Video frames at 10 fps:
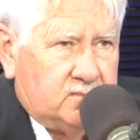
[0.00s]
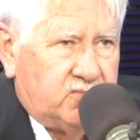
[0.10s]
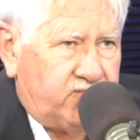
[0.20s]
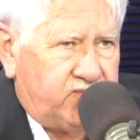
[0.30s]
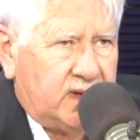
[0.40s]

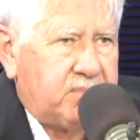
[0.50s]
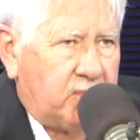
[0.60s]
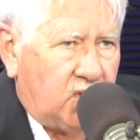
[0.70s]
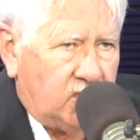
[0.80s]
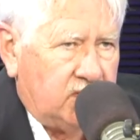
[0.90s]

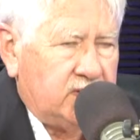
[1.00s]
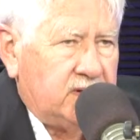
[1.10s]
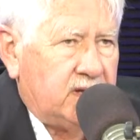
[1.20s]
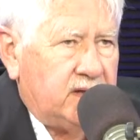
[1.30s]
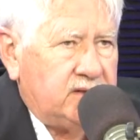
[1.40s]
flippable.
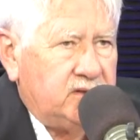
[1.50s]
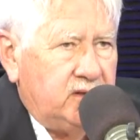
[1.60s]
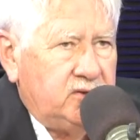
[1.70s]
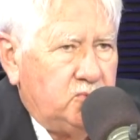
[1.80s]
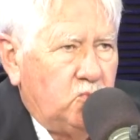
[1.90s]

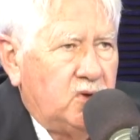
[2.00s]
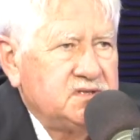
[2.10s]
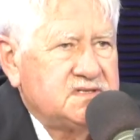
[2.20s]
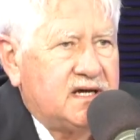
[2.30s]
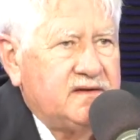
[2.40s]
One
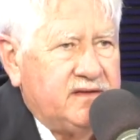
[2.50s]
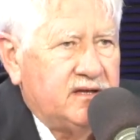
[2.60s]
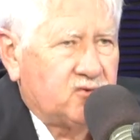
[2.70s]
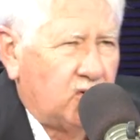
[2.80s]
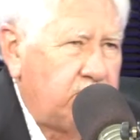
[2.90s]
side or the
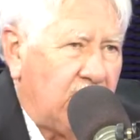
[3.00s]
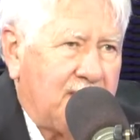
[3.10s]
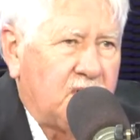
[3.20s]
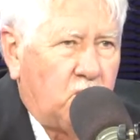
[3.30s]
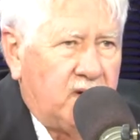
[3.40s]
other.
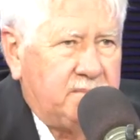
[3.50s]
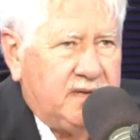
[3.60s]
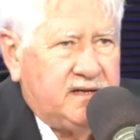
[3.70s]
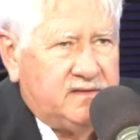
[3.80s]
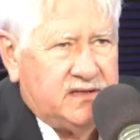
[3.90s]
Obama won
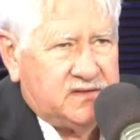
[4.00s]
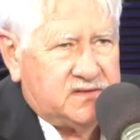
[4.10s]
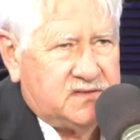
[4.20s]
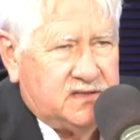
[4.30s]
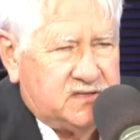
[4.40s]
many of
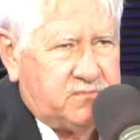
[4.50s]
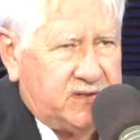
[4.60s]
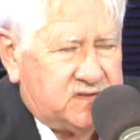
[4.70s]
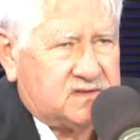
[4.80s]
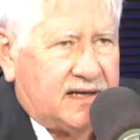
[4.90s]
these
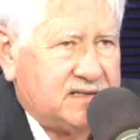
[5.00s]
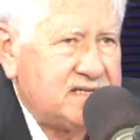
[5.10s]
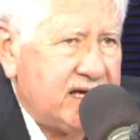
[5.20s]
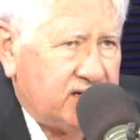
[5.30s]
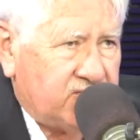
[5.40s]
places like
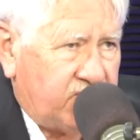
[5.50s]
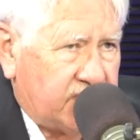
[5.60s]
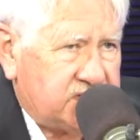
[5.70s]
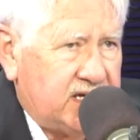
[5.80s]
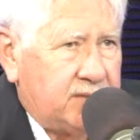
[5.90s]
Dayton, for
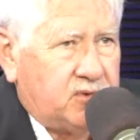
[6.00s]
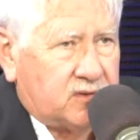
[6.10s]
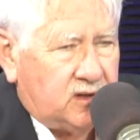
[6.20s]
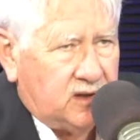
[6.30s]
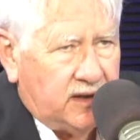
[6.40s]
example, and
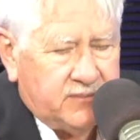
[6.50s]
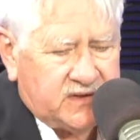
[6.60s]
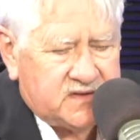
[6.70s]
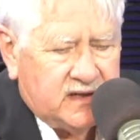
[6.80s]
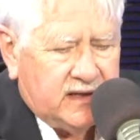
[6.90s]

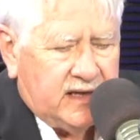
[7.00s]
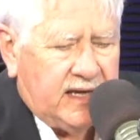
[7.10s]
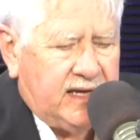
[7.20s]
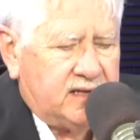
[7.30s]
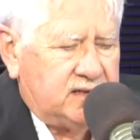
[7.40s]
Columbus.
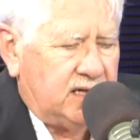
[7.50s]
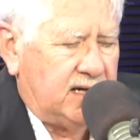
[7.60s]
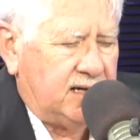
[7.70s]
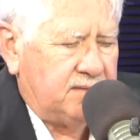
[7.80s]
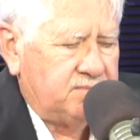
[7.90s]
And
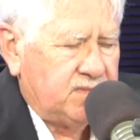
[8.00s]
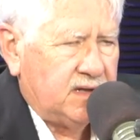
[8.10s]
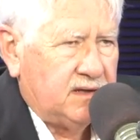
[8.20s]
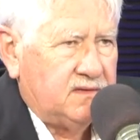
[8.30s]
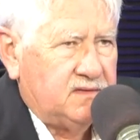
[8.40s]

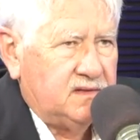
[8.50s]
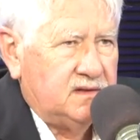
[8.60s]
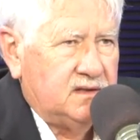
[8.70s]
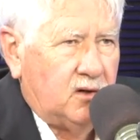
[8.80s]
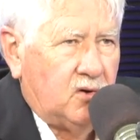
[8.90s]

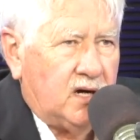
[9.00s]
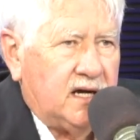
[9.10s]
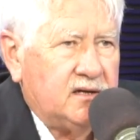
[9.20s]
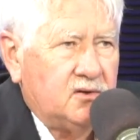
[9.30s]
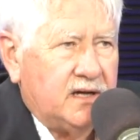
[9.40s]

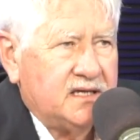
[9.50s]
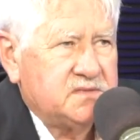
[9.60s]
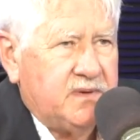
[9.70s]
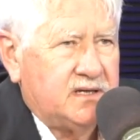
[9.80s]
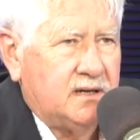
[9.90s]
Ohio has
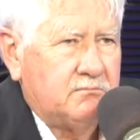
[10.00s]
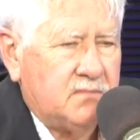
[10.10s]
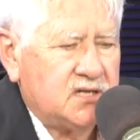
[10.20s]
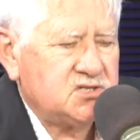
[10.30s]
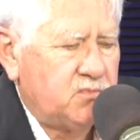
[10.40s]
become
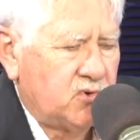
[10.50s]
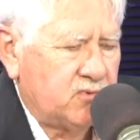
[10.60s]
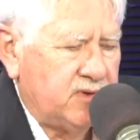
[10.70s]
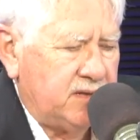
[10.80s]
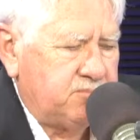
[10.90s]
much more
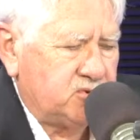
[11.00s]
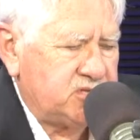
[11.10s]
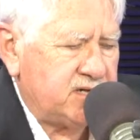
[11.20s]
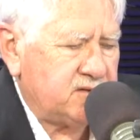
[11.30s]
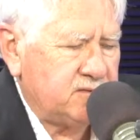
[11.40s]
red,
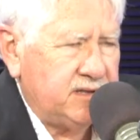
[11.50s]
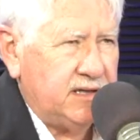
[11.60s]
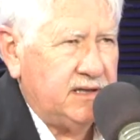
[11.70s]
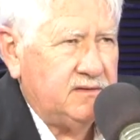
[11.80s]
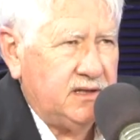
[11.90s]
particularly
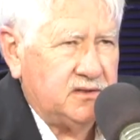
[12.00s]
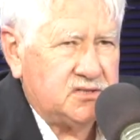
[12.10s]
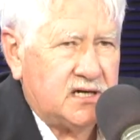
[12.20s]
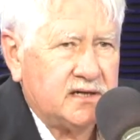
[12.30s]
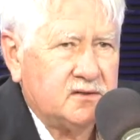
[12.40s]
in the
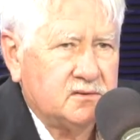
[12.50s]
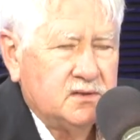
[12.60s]
entire